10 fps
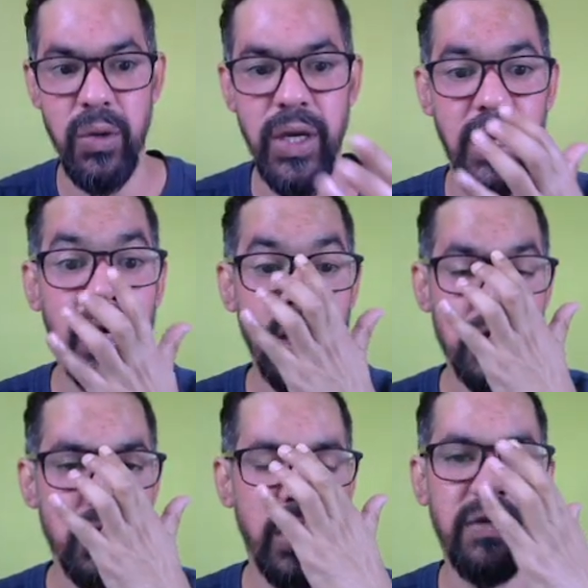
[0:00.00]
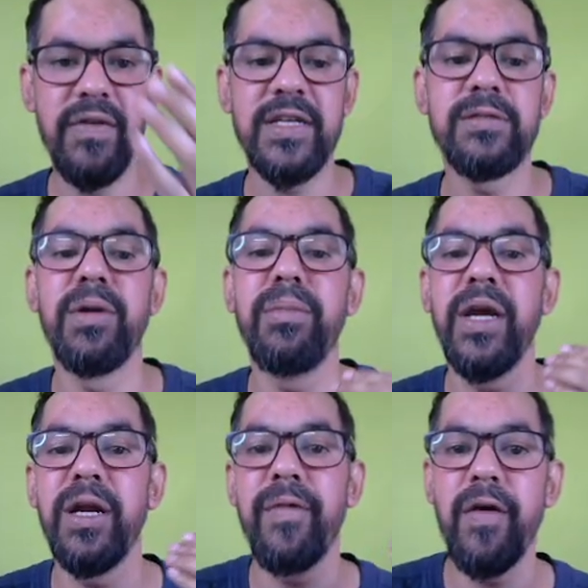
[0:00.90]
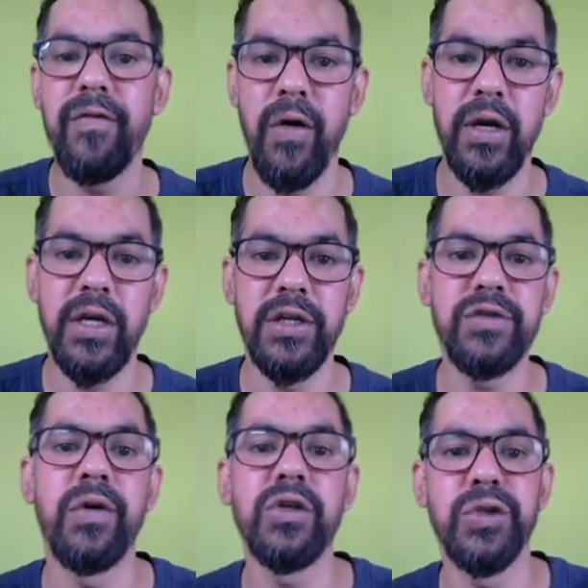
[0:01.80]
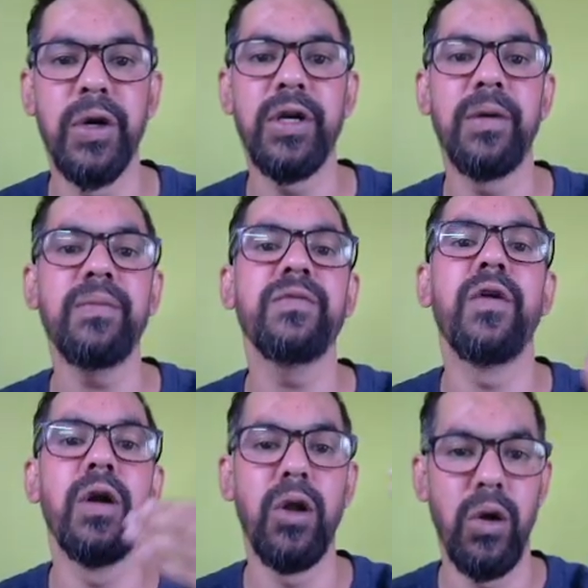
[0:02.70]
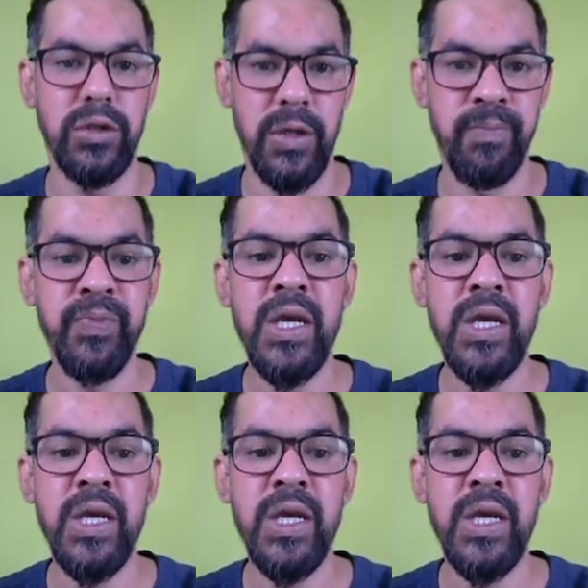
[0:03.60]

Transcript: Okay, so investment made by foreigners for short term, for long term.